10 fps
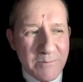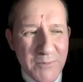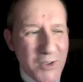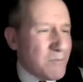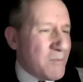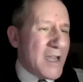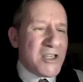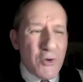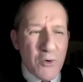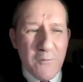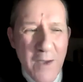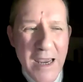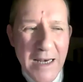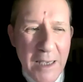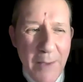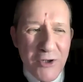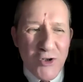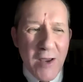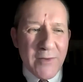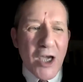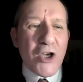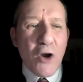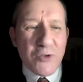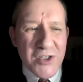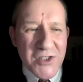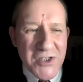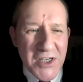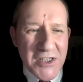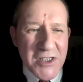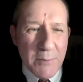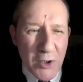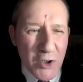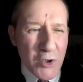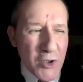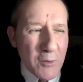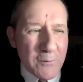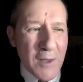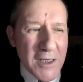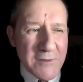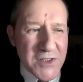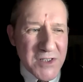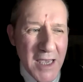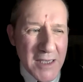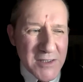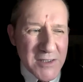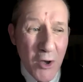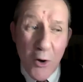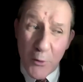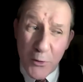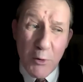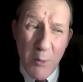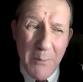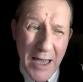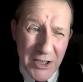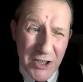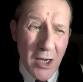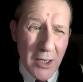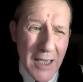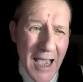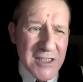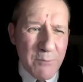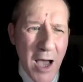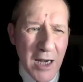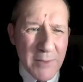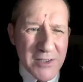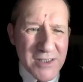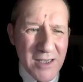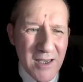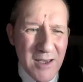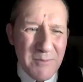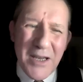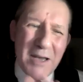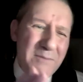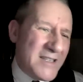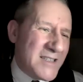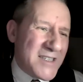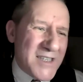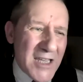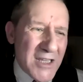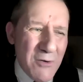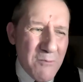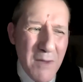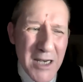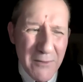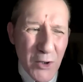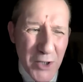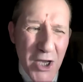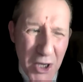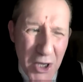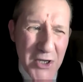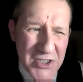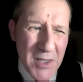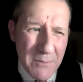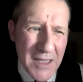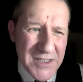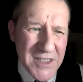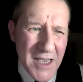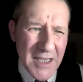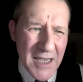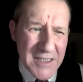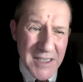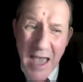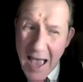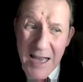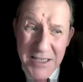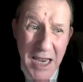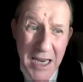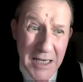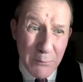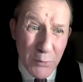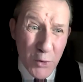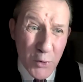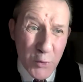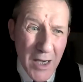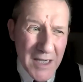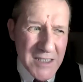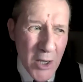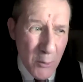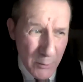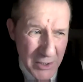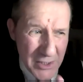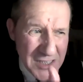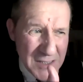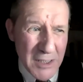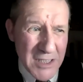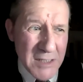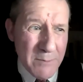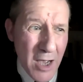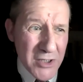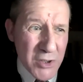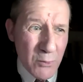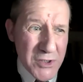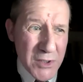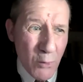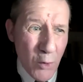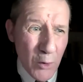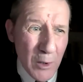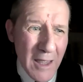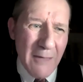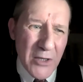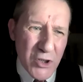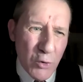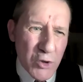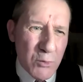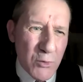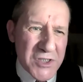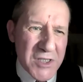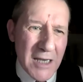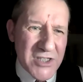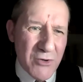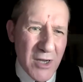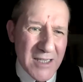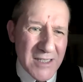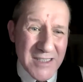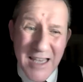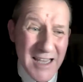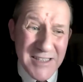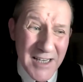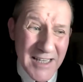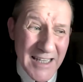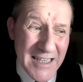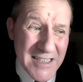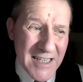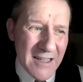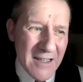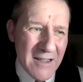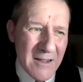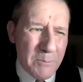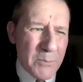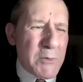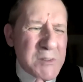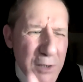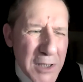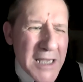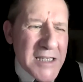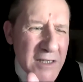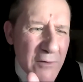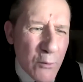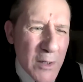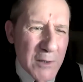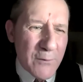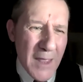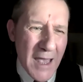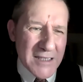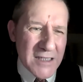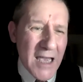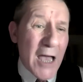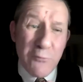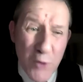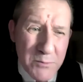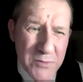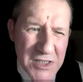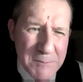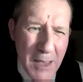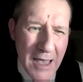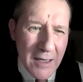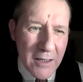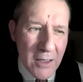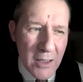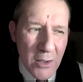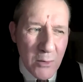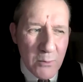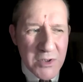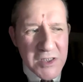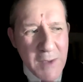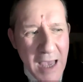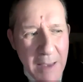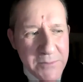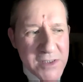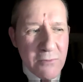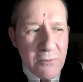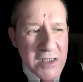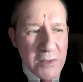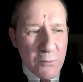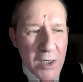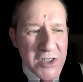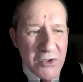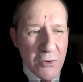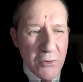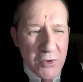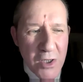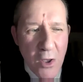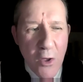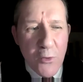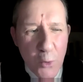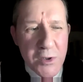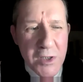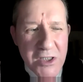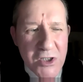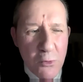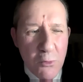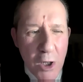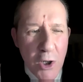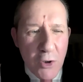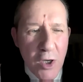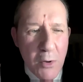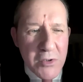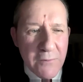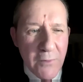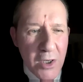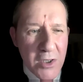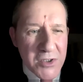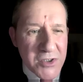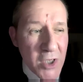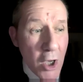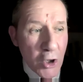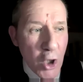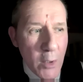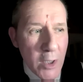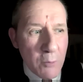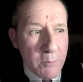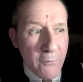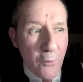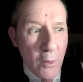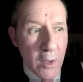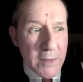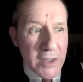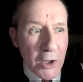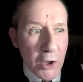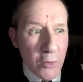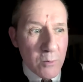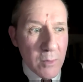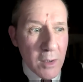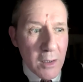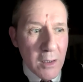You may talk vaguely about driving a coach and six up a good old flight of stairs or through a bad young Act of Parliament but I mean to say, you might have got a hearse up that staircase and taken it broadwise, with the splinter bar towards the wall and the door towards the balustrades, and done it easy. There was plenty of width for that and room to spare, which is perhaps the reason why Scrooge thought he saw a locomotive hearse going on before him in the gloom.